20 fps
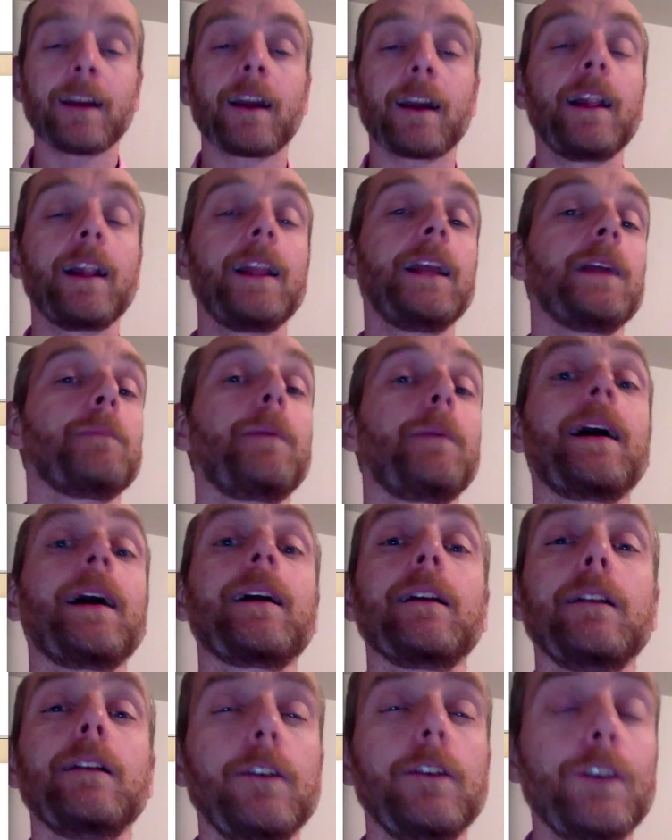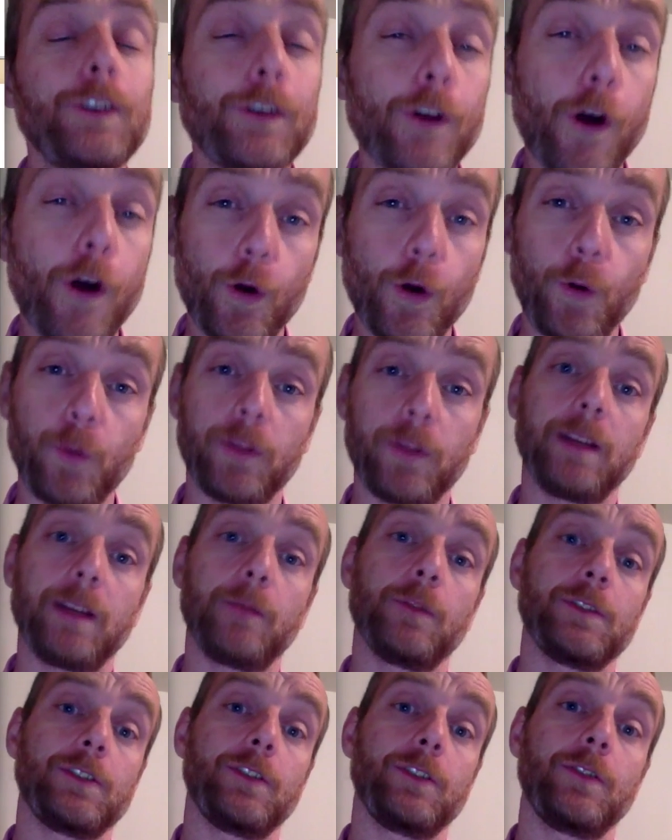ClickBank know that
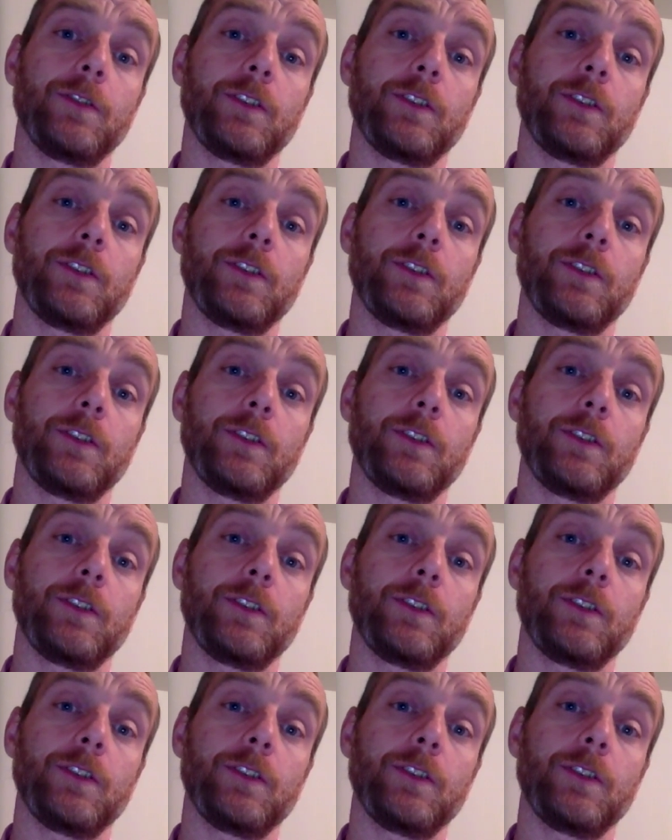it was you